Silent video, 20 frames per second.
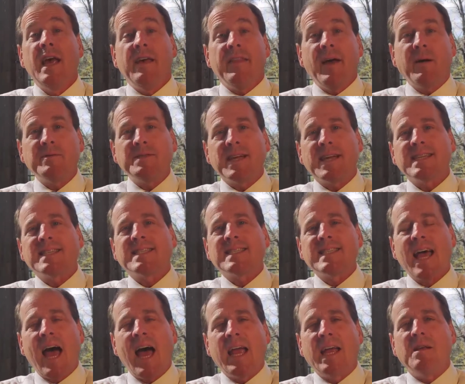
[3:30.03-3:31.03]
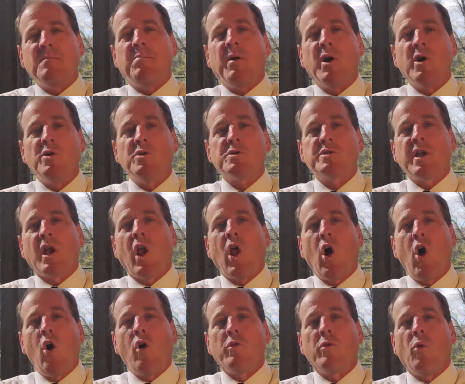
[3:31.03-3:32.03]
that was like a signpost
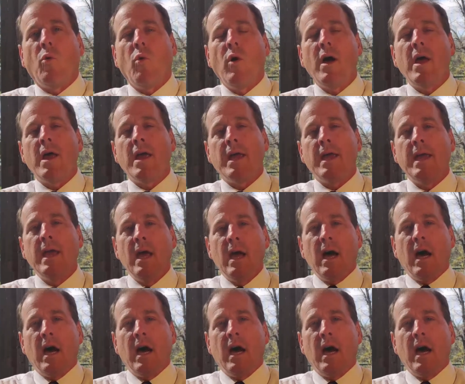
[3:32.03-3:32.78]
along the way,